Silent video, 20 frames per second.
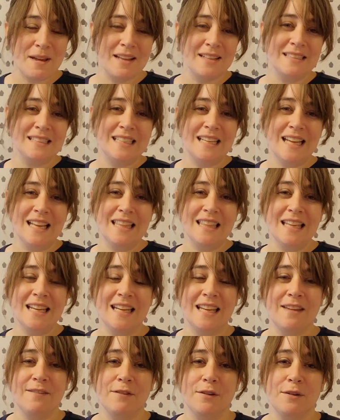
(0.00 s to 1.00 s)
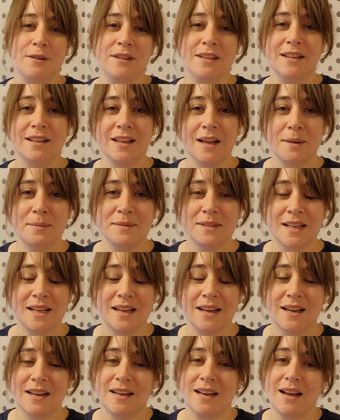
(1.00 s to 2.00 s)
and today I thought I'd give you a little
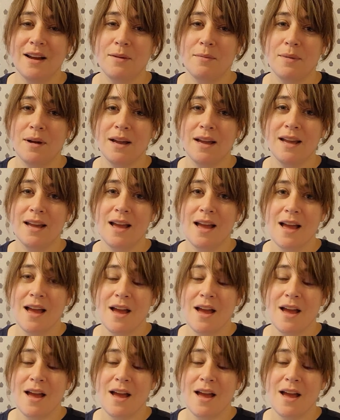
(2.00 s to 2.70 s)
update on how my